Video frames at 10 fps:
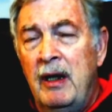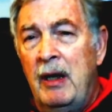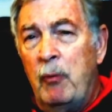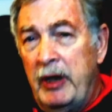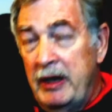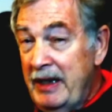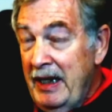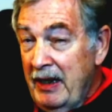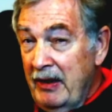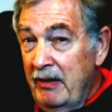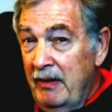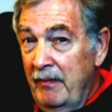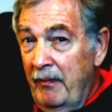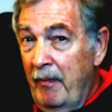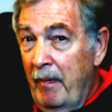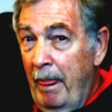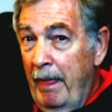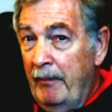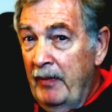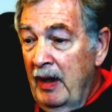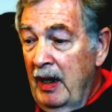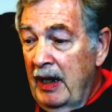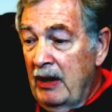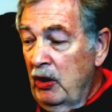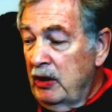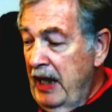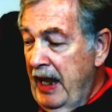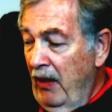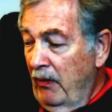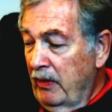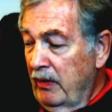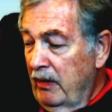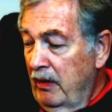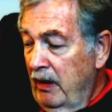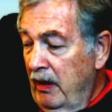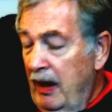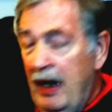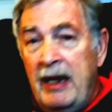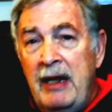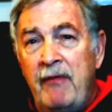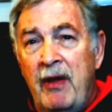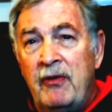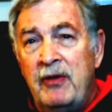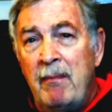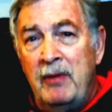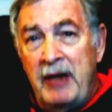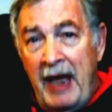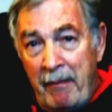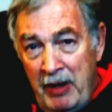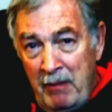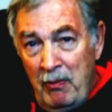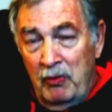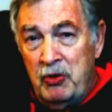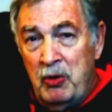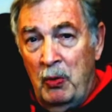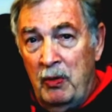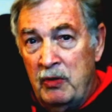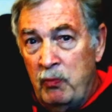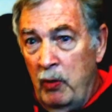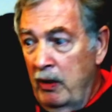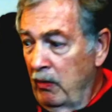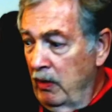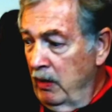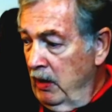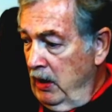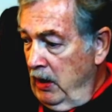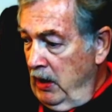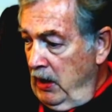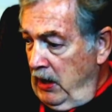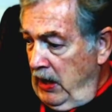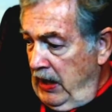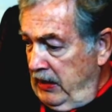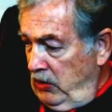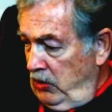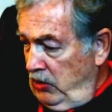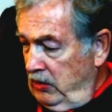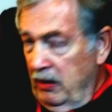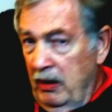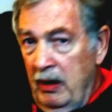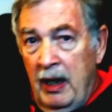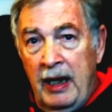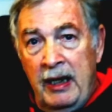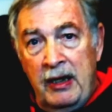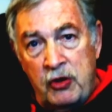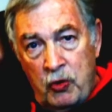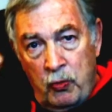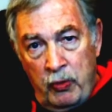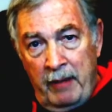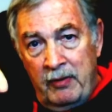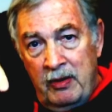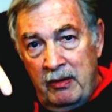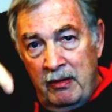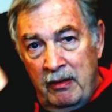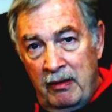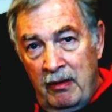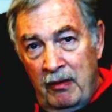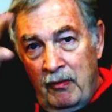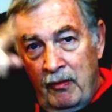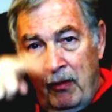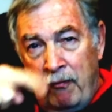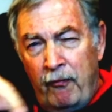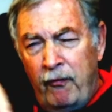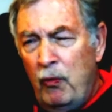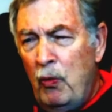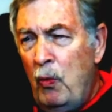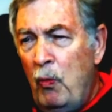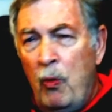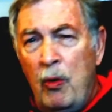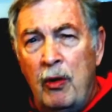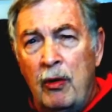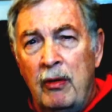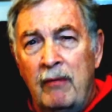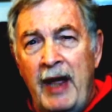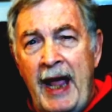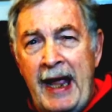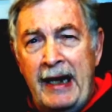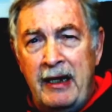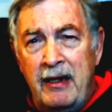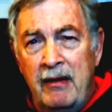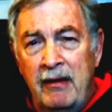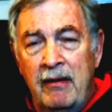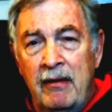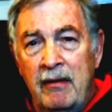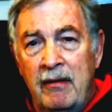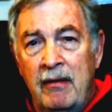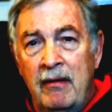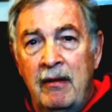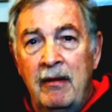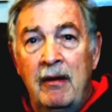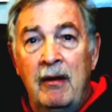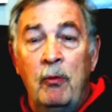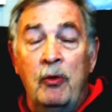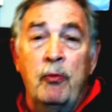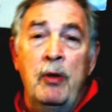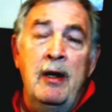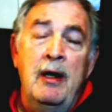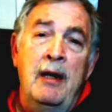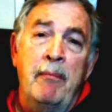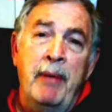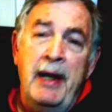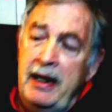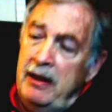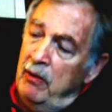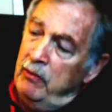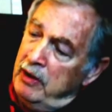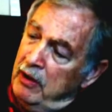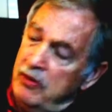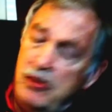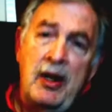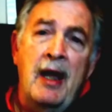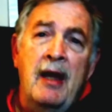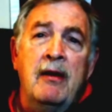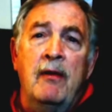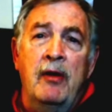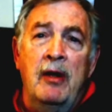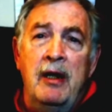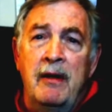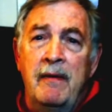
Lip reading: When he did, he looked down and he felt something tap him on the shoulder as well. And he looked, and in script, the full word of Annie was written in paint on the underside of the lid.